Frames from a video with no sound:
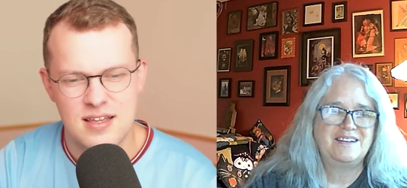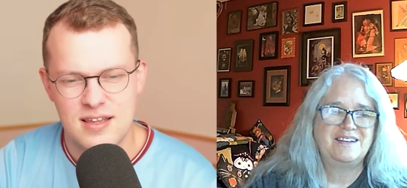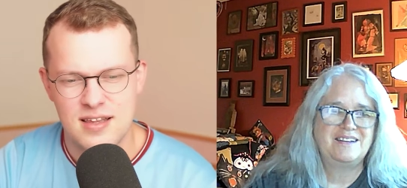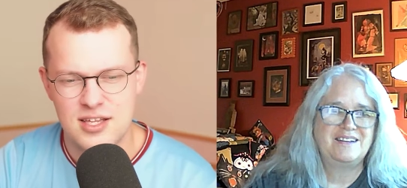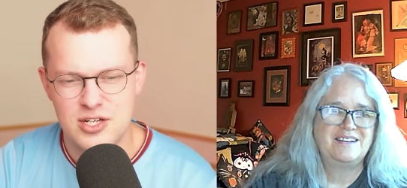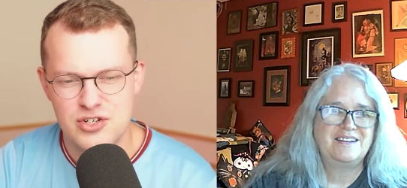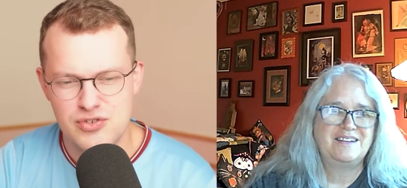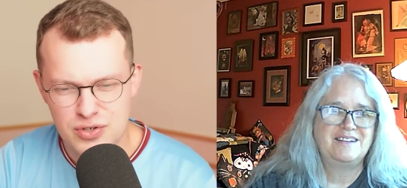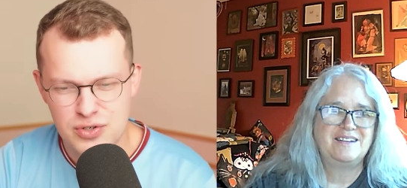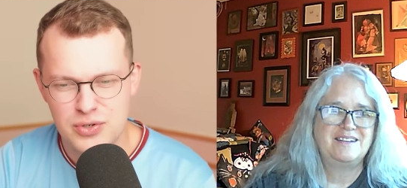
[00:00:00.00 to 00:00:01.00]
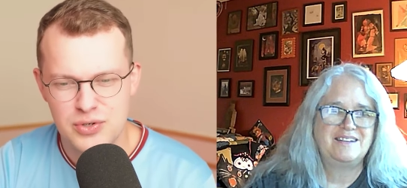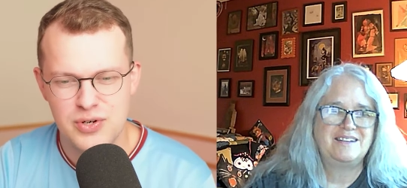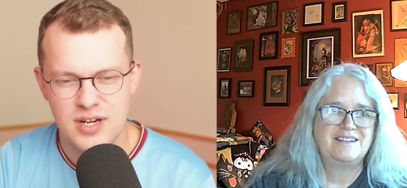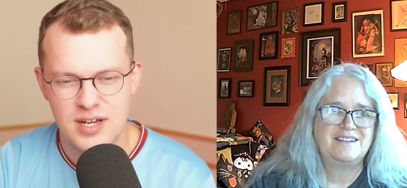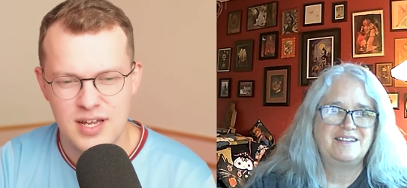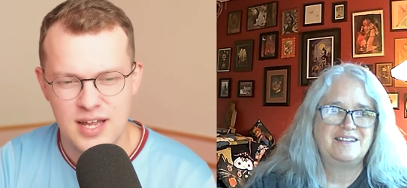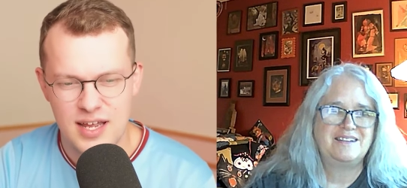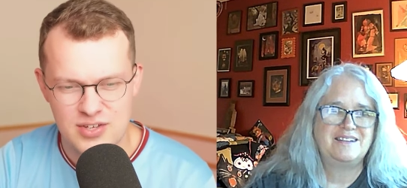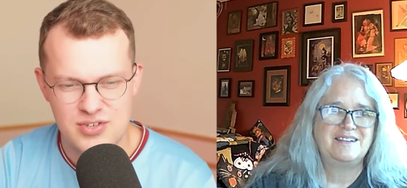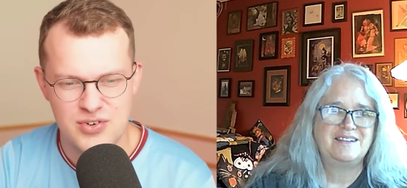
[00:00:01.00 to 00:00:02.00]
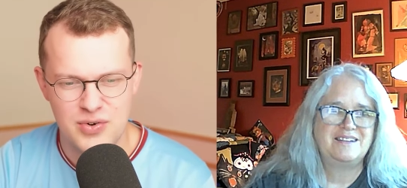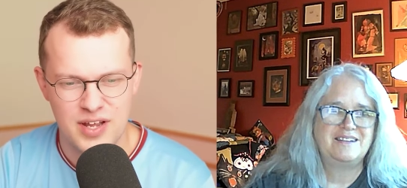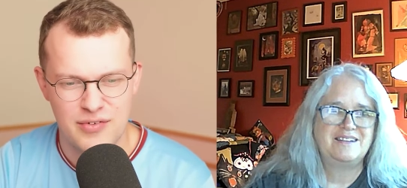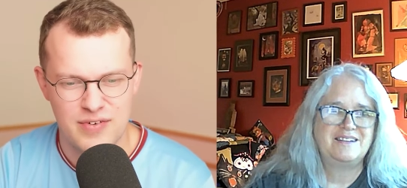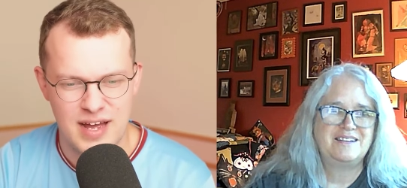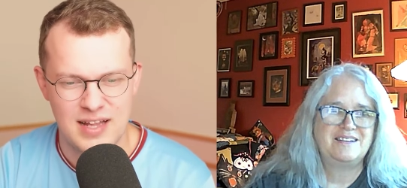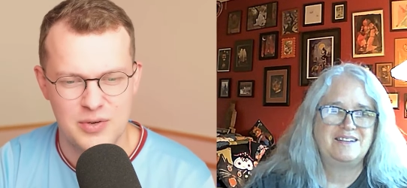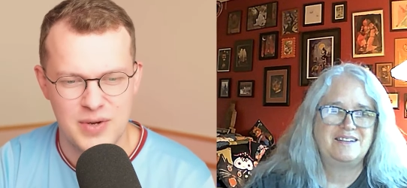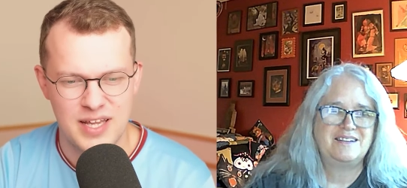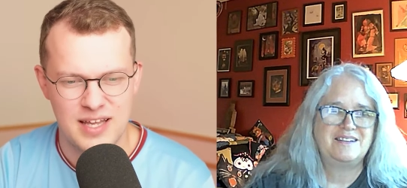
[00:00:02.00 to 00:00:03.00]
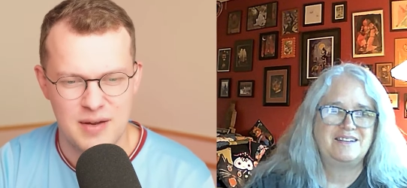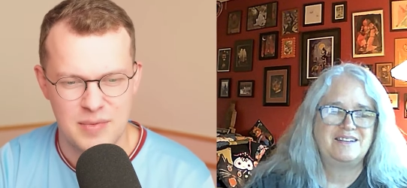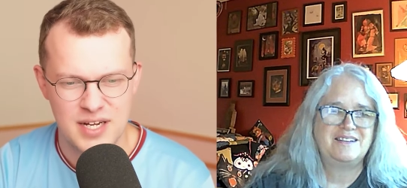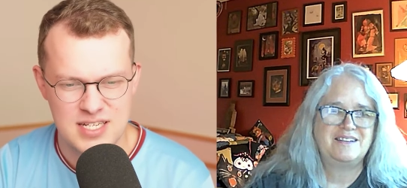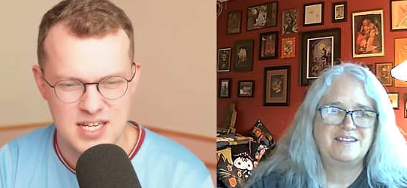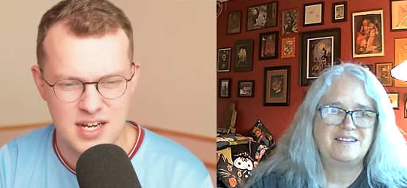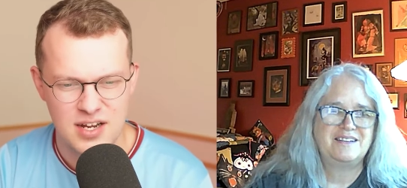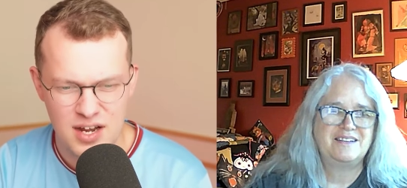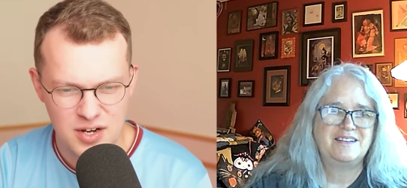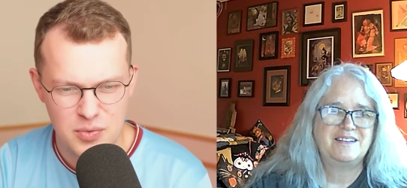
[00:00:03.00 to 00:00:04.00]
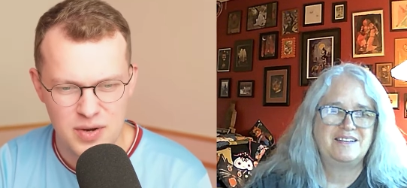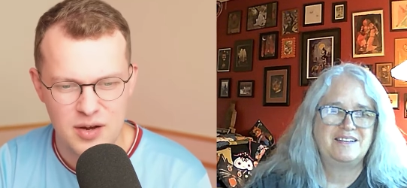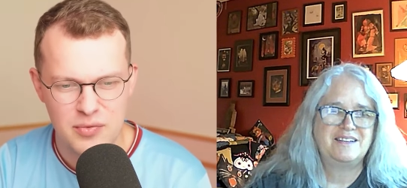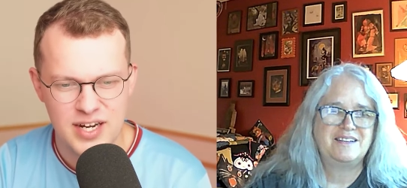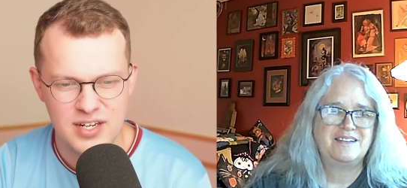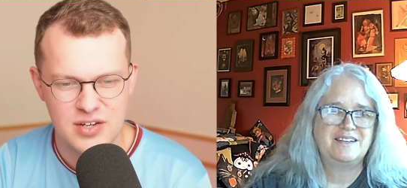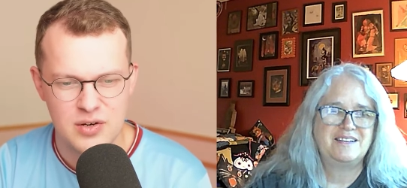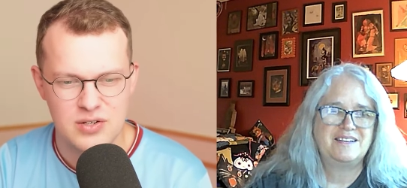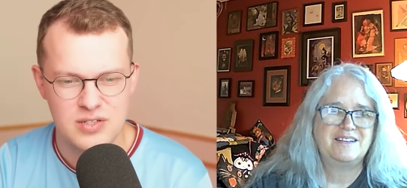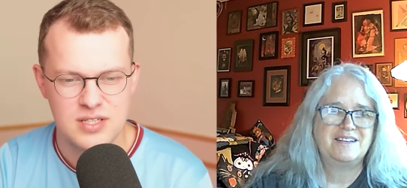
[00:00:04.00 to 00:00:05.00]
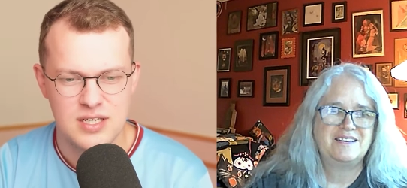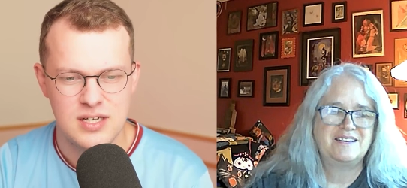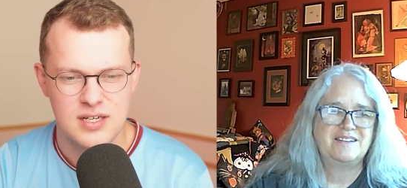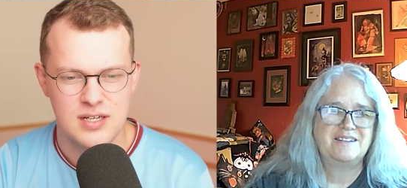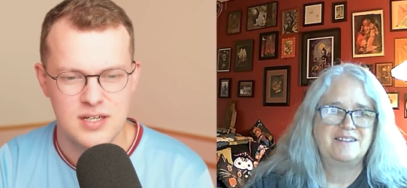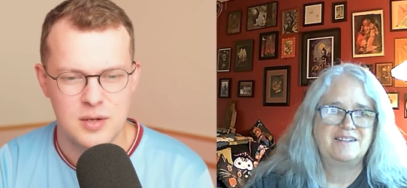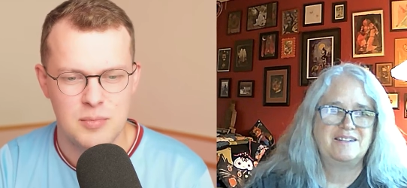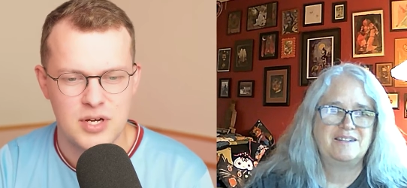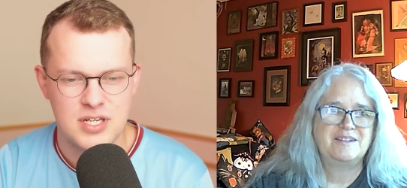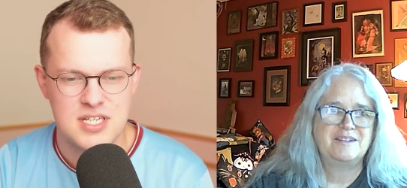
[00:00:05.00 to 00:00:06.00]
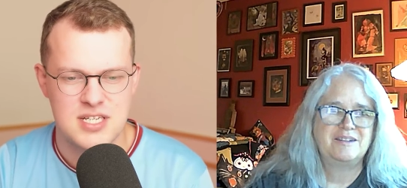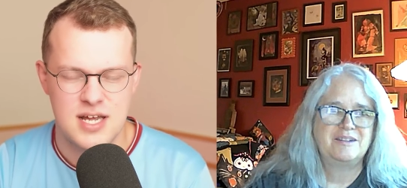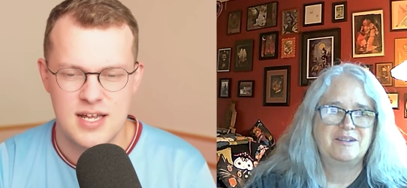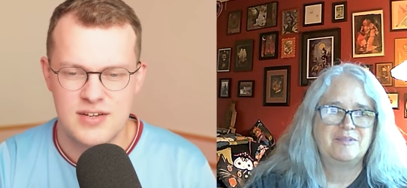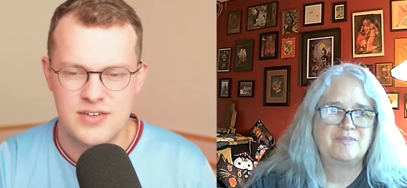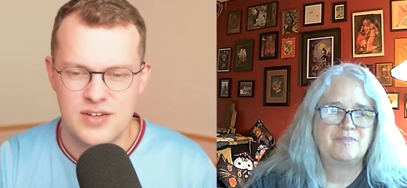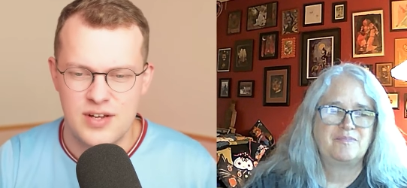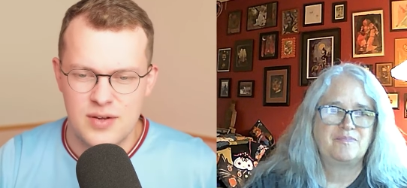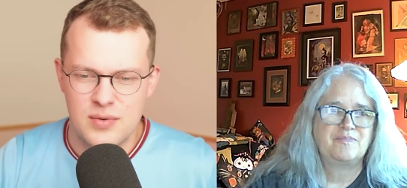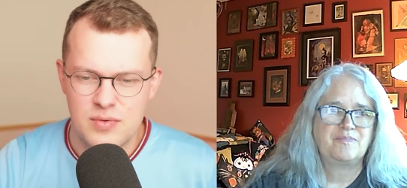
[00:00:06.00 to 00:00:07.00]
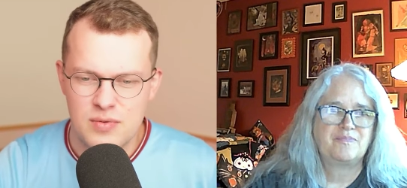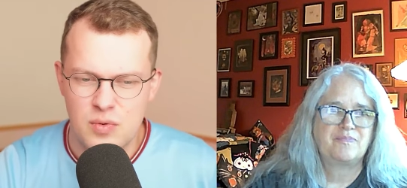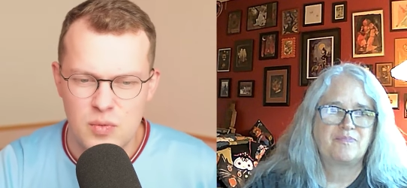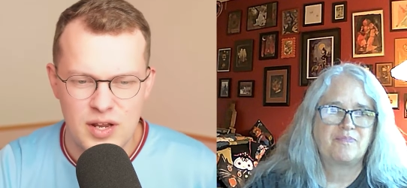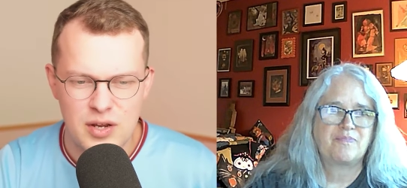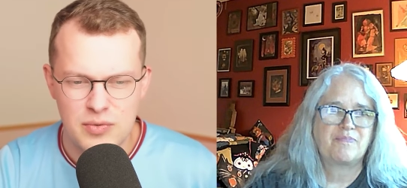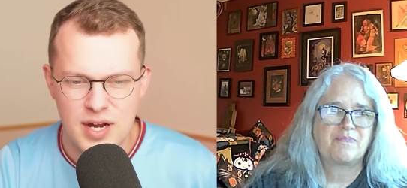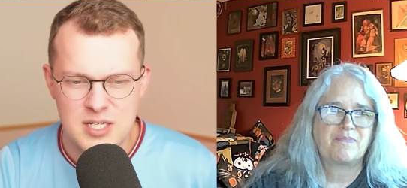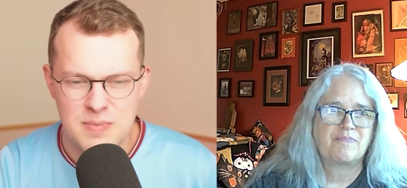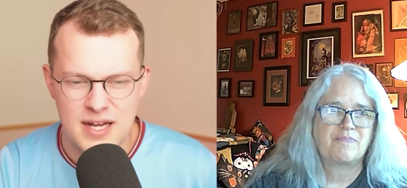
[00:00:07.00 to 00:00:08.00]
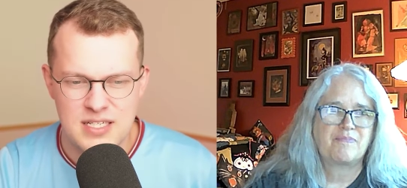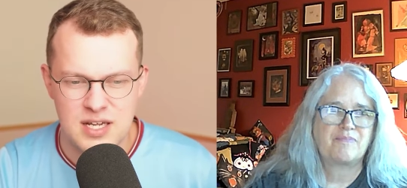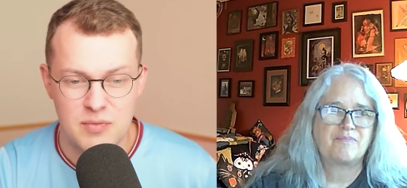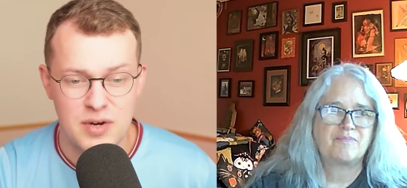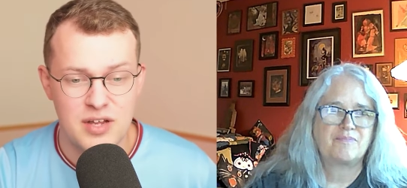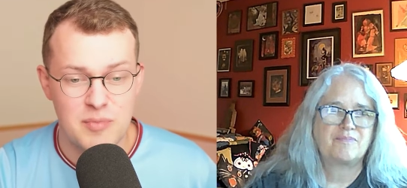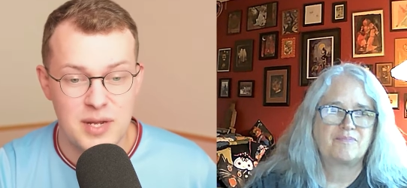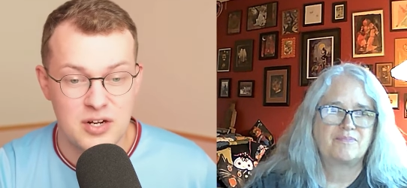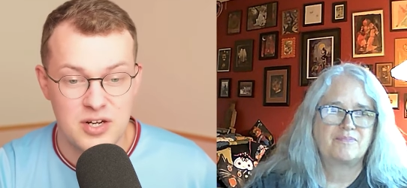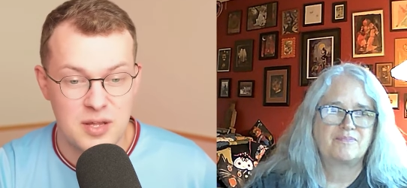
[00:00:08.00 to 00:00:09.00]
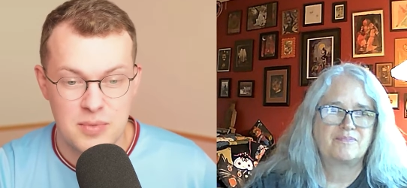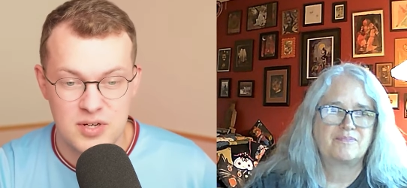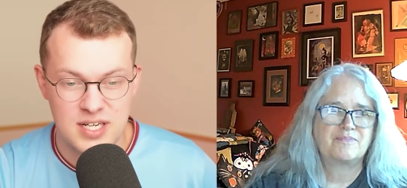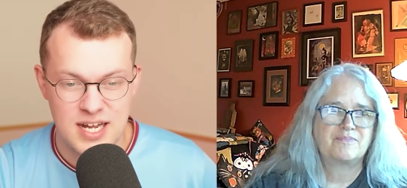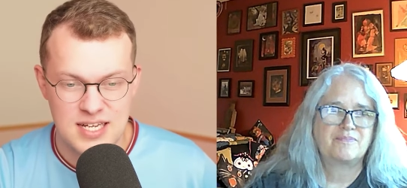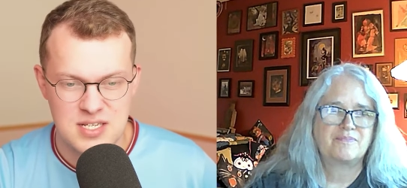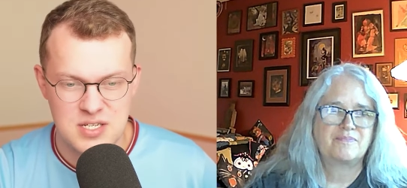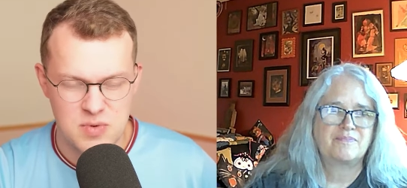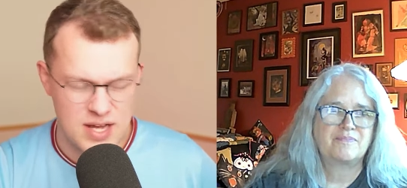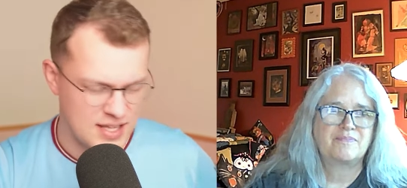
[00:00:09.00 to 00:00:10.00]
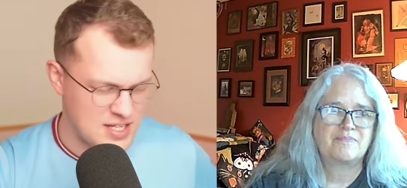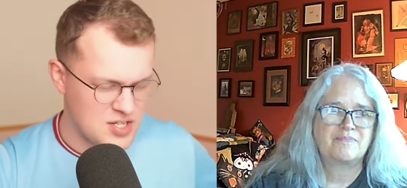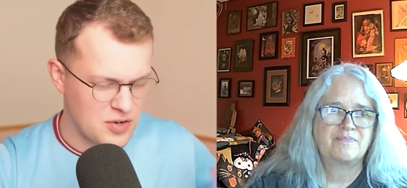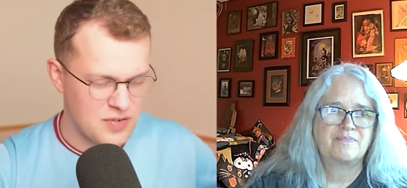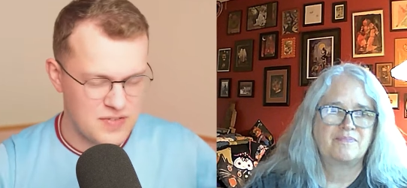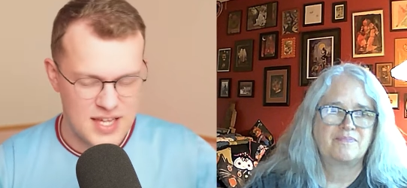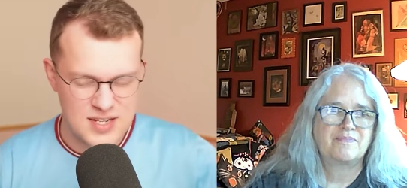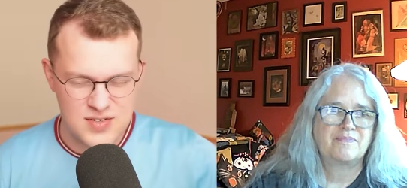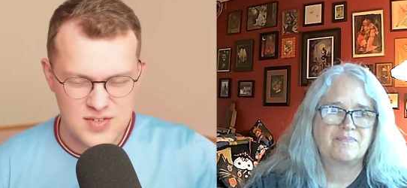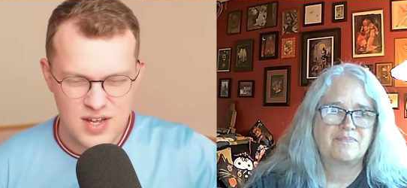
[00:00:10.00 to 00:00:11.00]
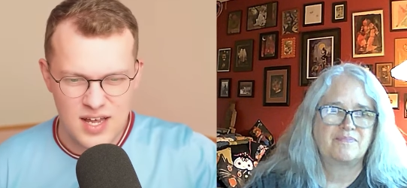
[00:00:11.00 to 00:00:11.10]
Speaker 1: the true history of Halloween then? Because I, I know when I read your books and uh, when you write about it and when you've been on other podcasts as well, there's sort of this